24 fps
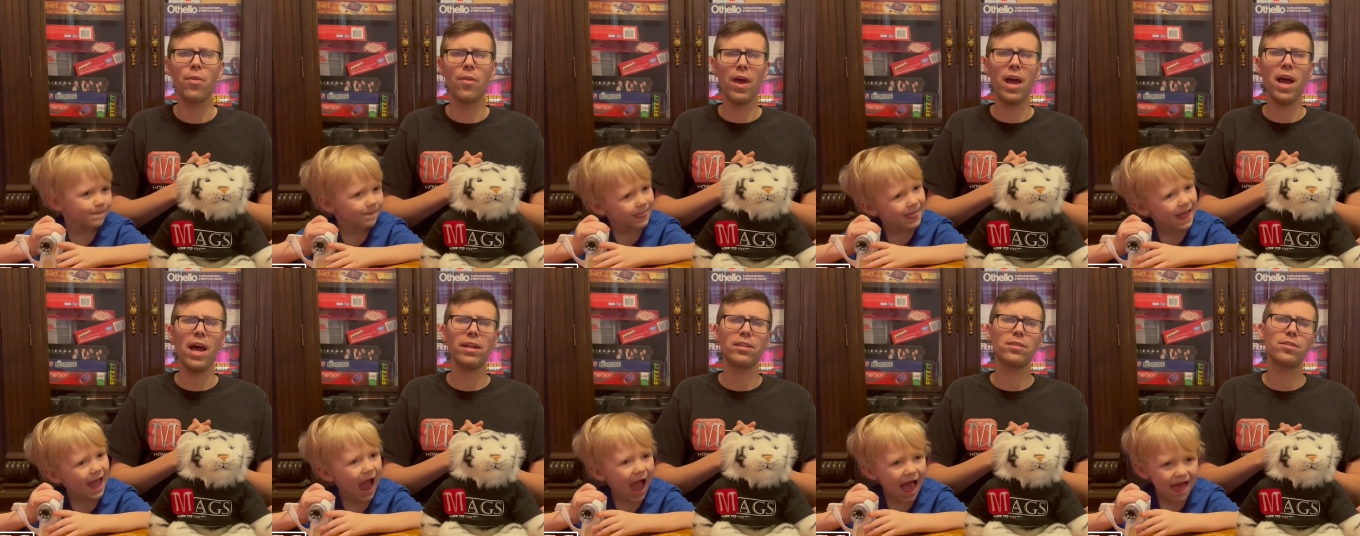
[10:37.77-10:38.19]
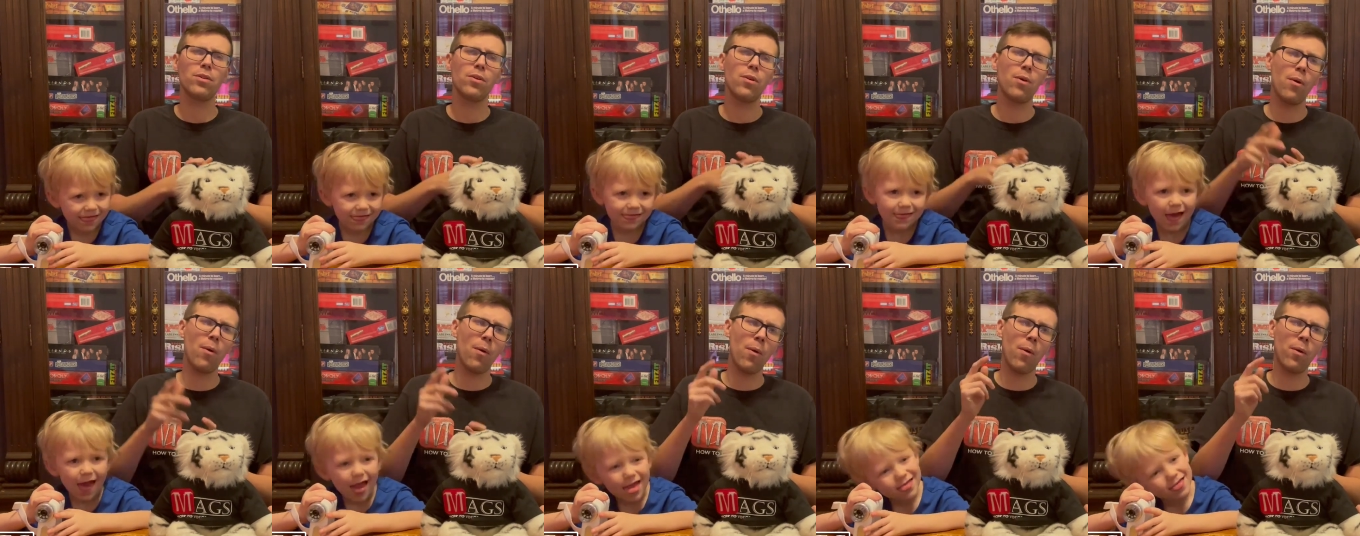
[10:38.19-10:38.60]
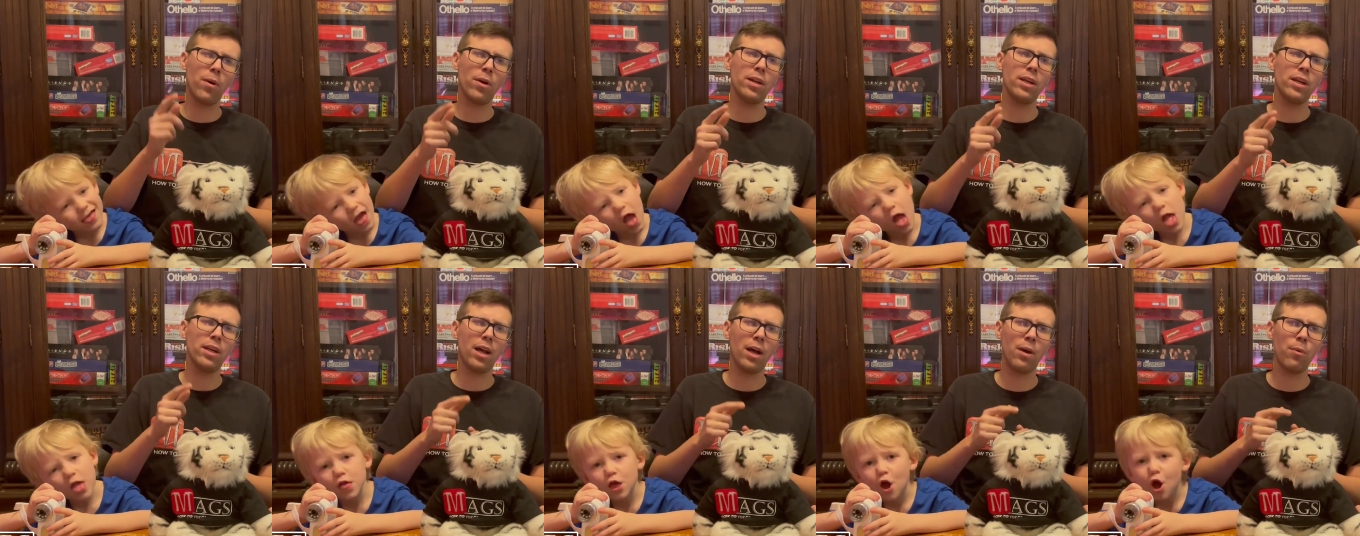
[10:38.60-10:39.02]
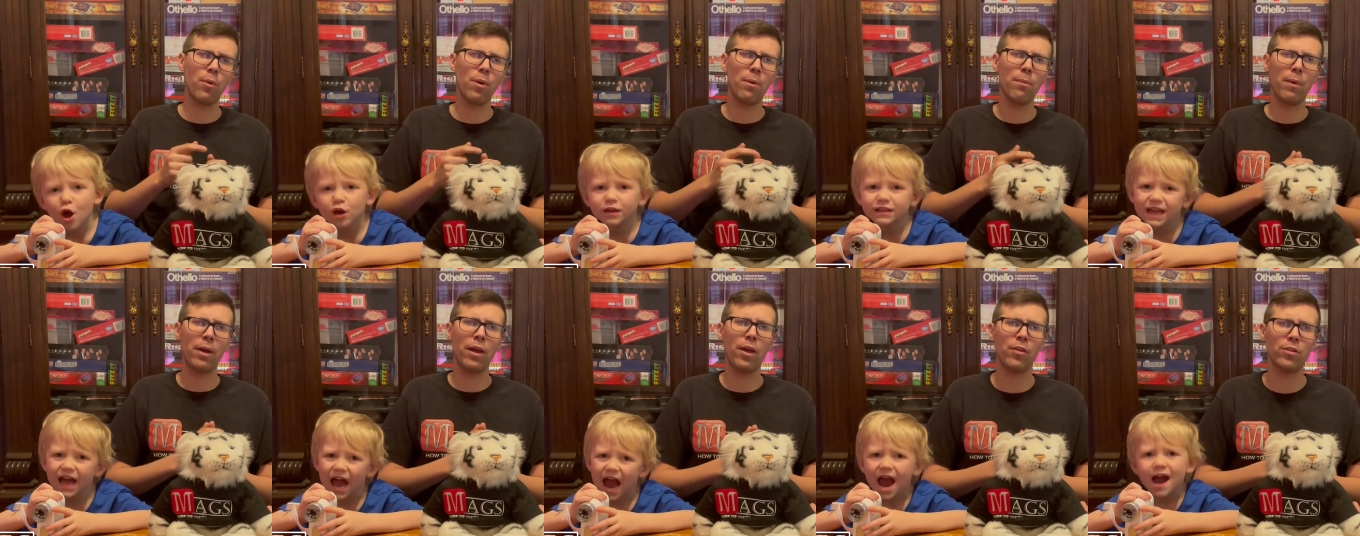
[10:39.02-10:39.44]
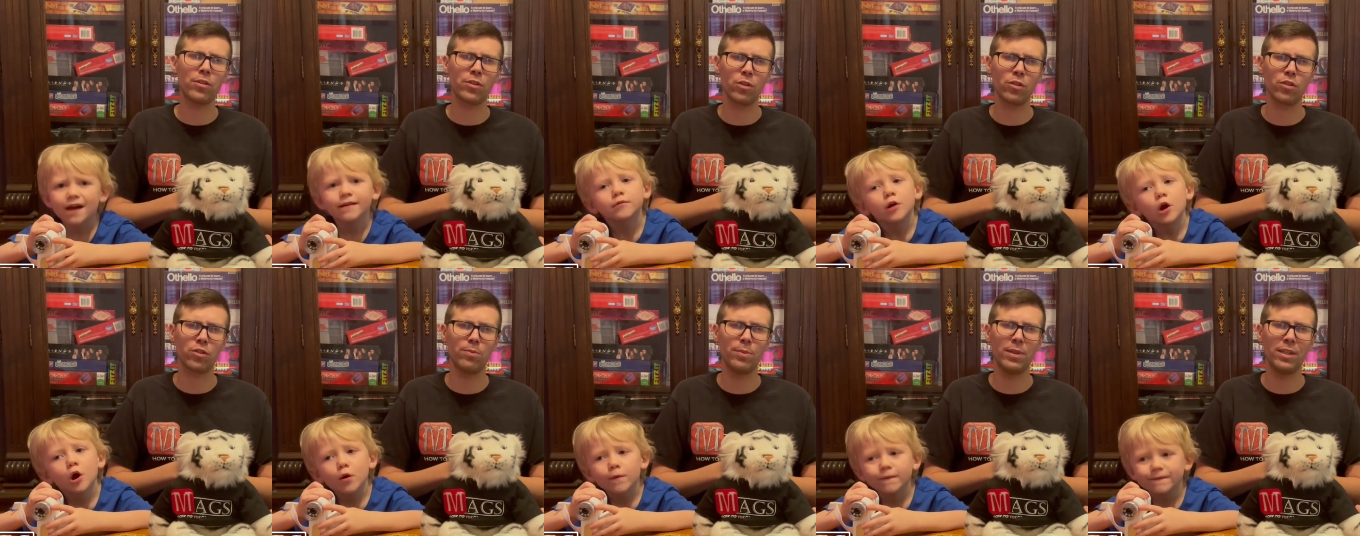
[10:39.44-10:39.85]
Speaker 1: that, or on one of my
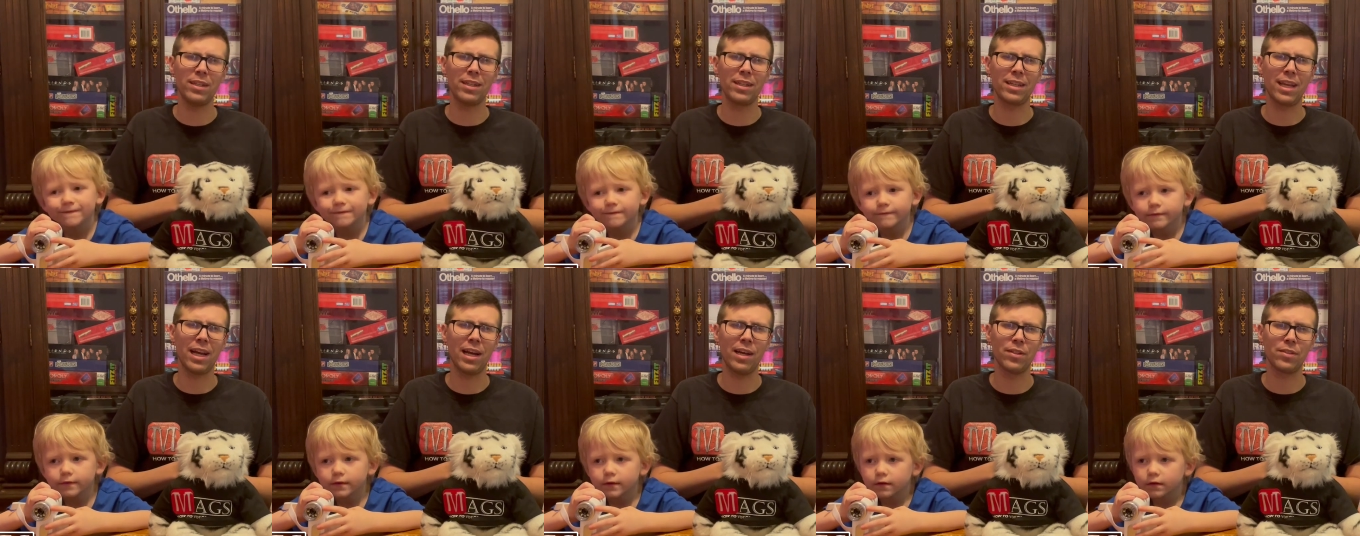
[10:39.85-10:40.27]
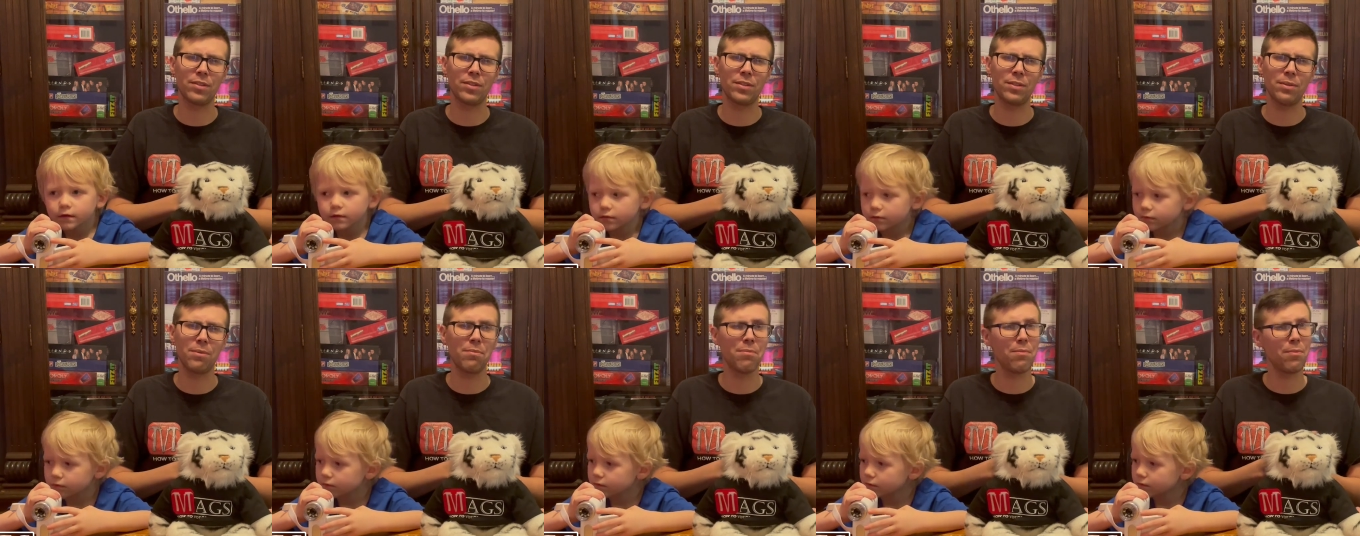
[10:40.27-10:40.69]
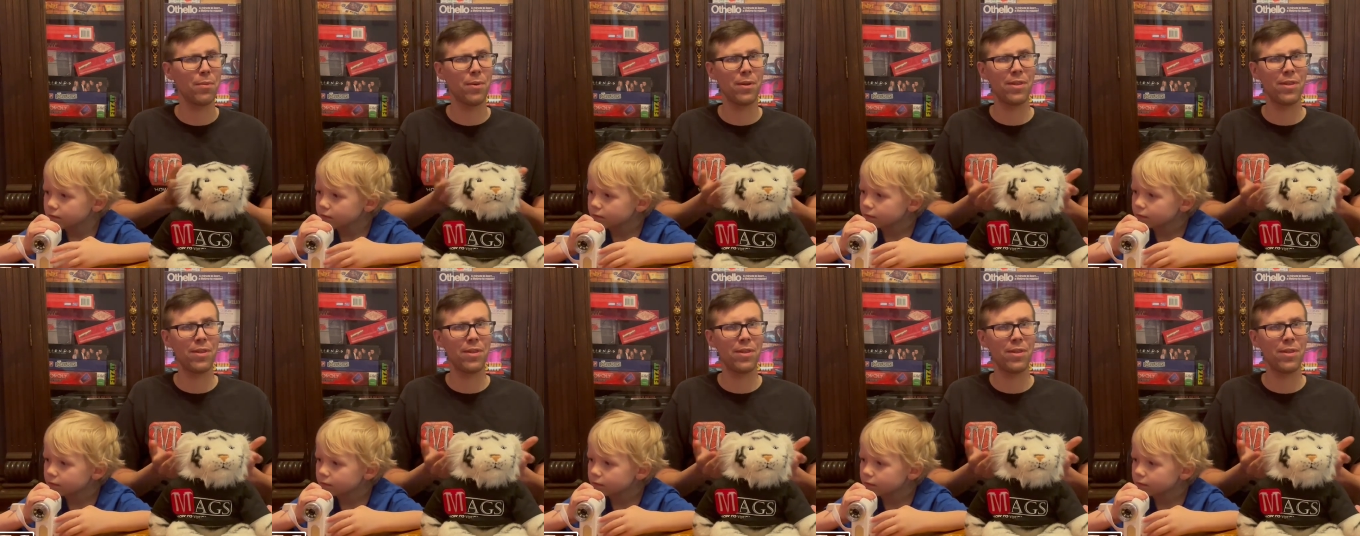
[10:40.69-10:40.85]
other social media accounts.